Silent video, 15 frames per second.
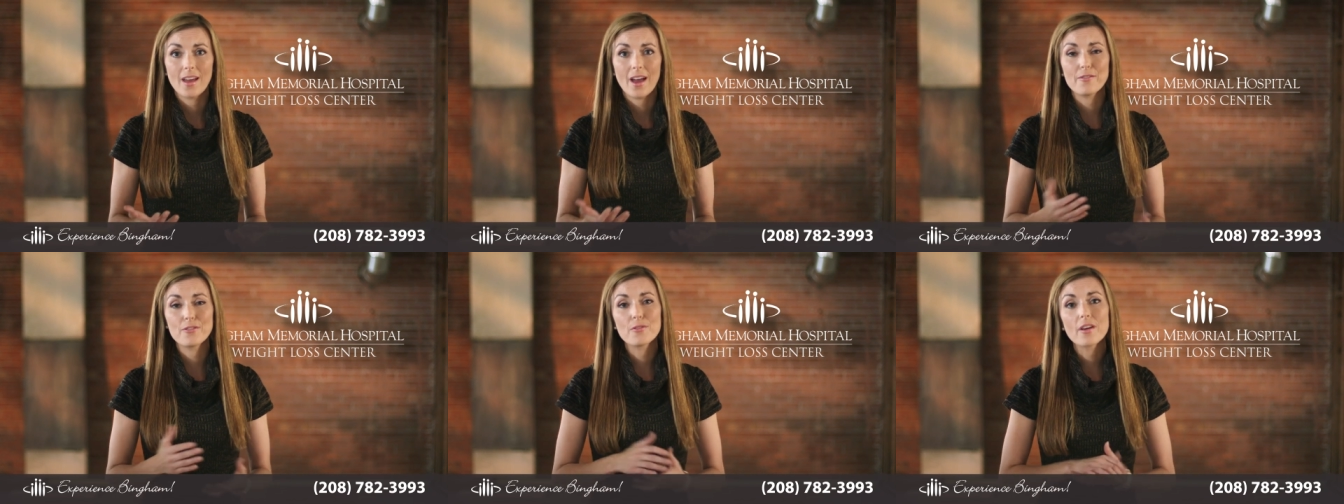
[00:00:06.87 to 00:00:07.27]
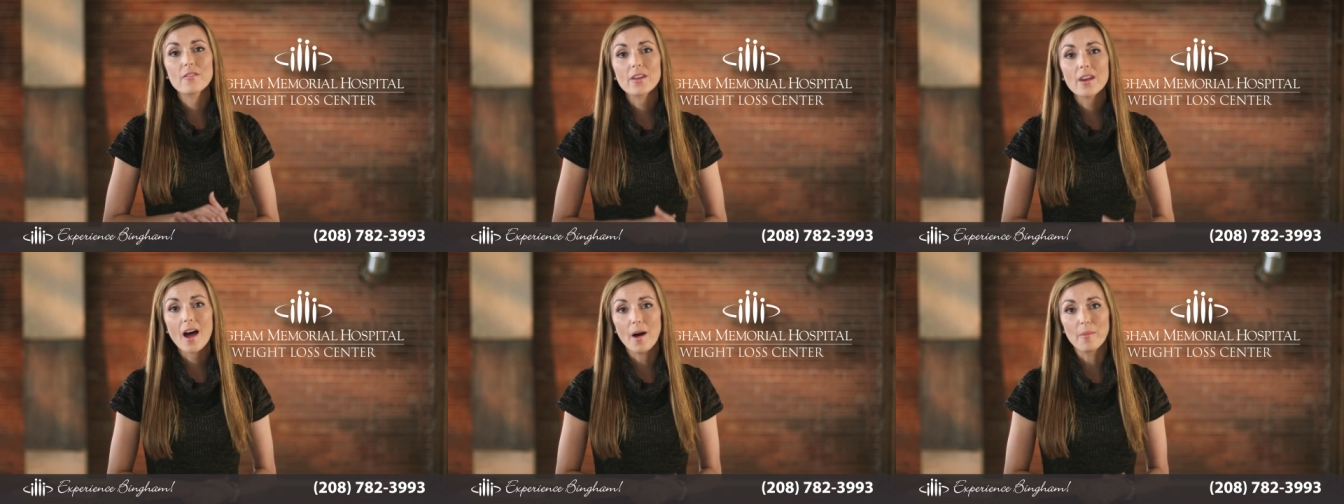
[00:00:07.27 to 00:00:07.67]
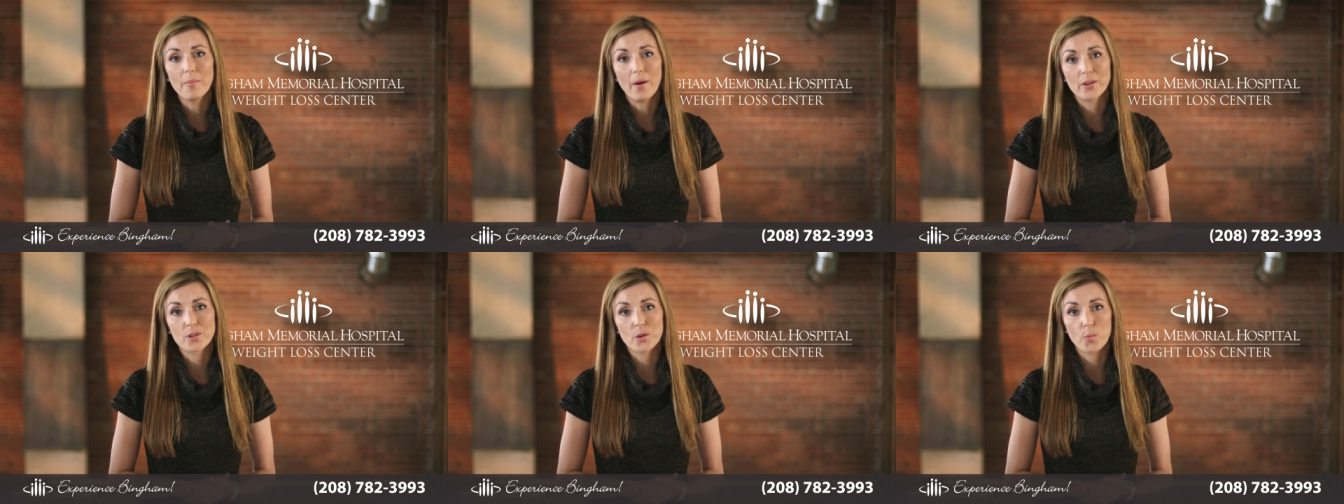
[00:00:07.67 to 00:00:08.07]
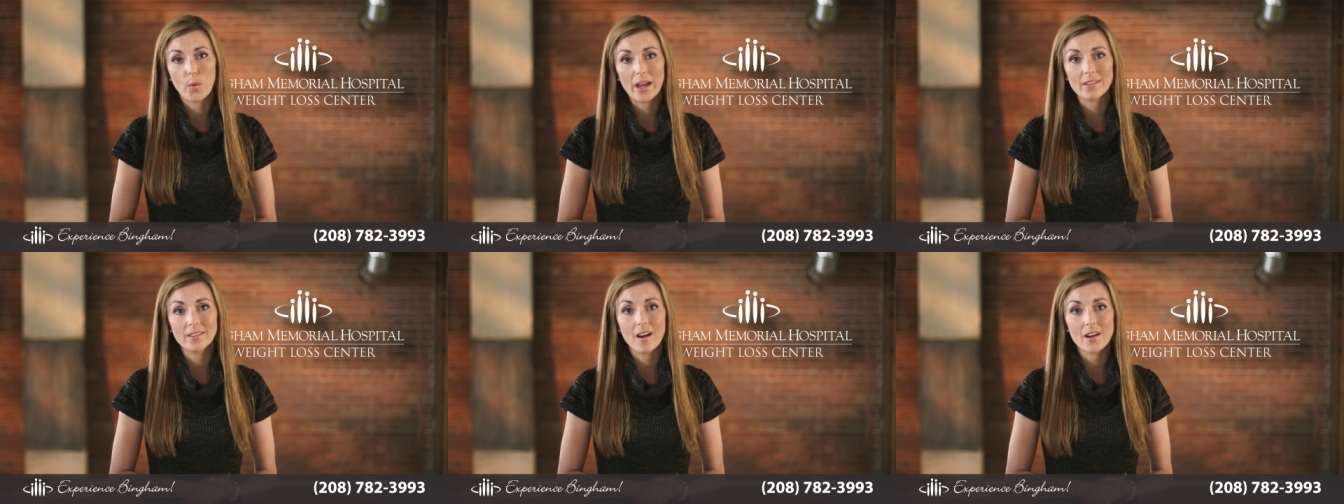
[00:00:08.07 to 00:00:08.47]
Have you given up on your
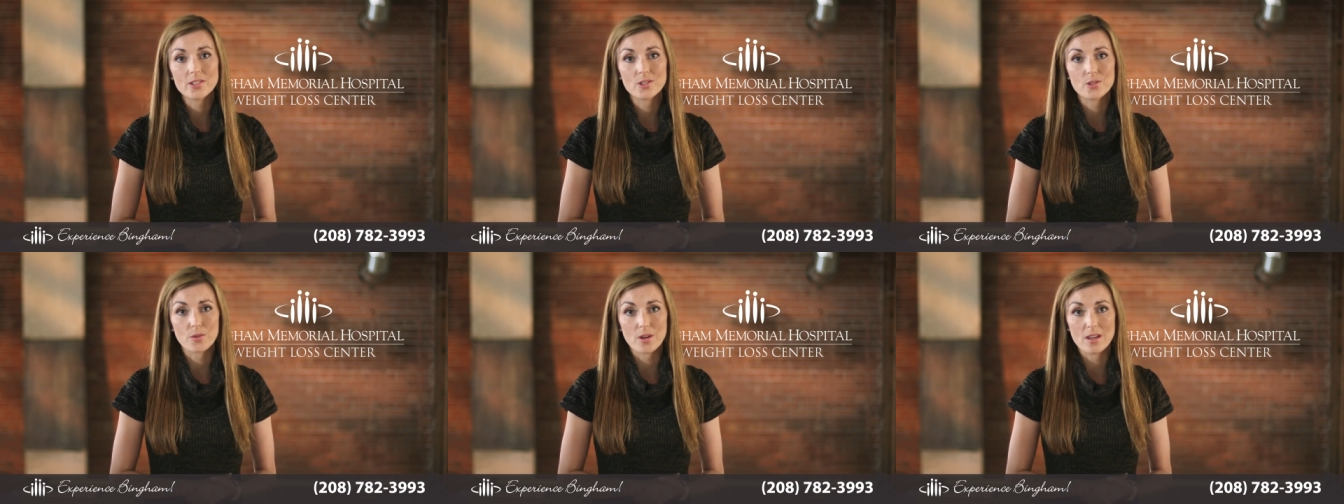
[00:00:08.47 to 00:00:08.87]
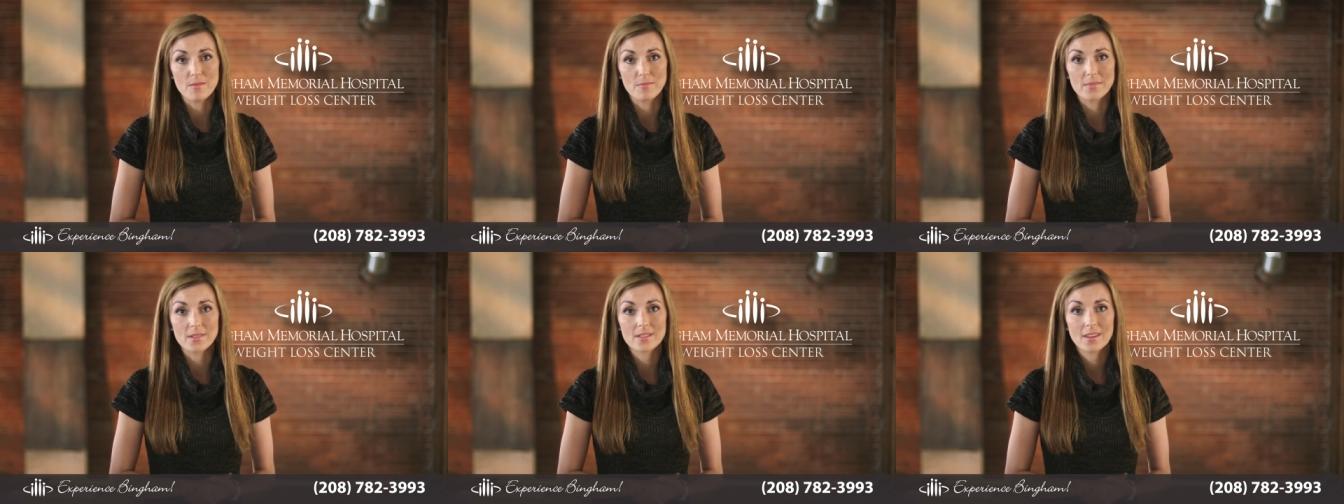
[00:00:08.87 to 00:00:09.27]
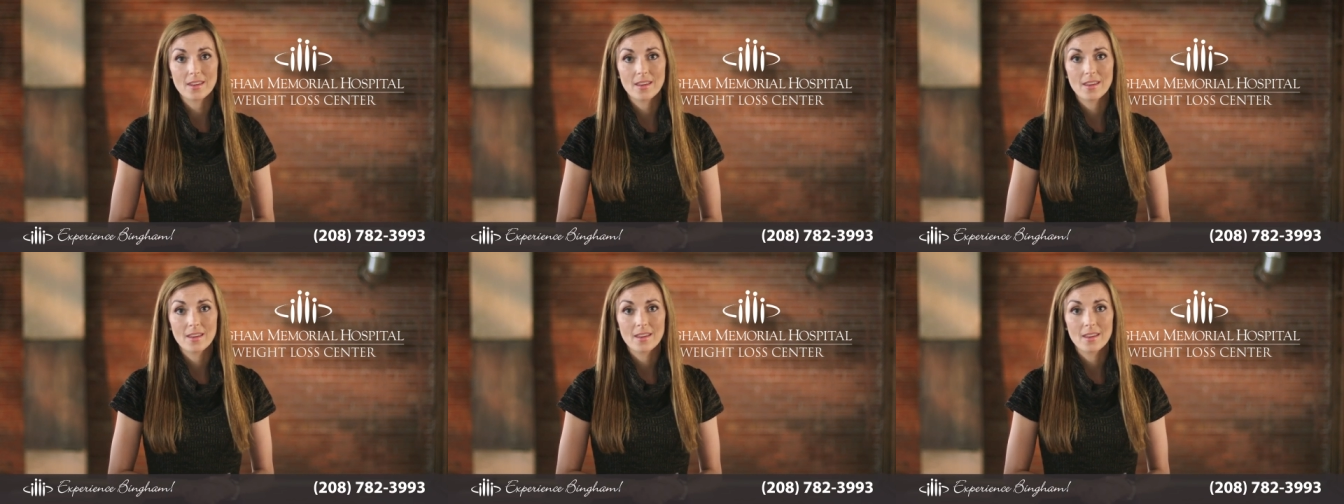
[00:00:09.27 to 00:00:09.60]
weight loss dreams?